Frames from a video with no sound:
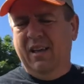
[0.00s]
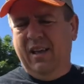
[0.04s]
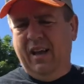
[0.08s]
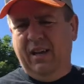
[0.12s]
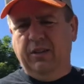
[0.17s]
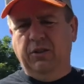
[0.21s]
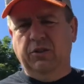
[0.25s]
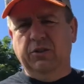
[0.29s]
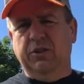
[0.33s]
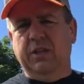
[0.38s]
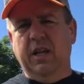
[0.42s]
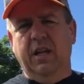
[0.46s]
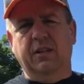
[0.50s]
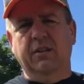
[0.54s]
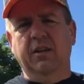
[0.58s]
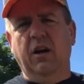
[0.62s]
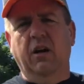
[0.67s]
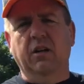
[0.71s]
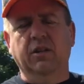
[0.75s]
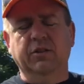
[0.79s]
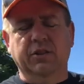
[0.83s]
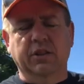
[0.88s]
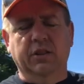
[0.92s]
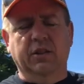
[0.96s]
I use
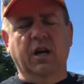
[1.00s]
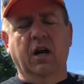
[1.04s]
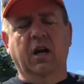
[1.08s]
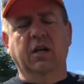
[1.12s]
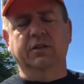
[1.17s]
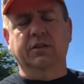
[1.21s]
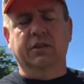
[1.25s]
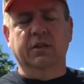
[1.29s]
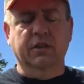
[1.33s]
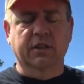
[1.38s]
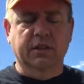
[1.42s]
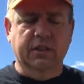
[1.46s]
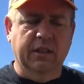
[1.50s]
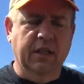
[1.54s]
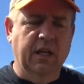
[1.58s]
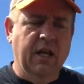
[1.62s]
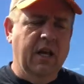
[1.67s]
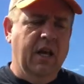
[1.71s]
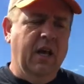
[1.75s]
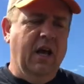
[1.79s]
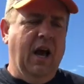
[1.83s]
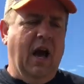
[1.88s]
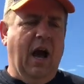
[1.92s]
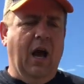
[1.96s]
technology constantly.
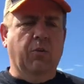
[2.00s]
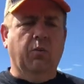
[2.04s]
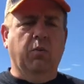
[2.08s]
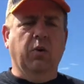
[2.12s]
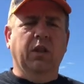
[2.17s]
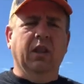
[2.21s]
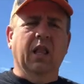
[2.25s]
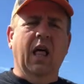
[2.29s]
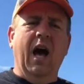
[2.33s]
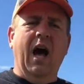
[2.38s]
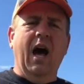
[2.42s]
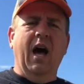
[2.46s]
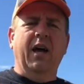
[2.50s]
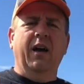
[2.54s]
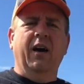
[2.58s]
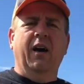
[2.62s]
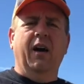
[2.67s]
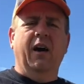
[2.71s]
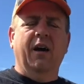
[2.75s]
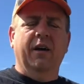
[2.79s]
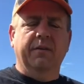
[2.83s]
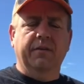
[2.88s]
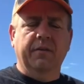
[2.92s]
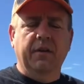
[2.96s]
I rely
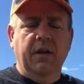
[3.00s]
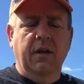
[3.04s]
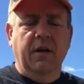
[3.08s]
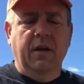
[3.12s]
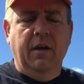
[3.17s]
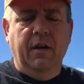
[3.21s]
on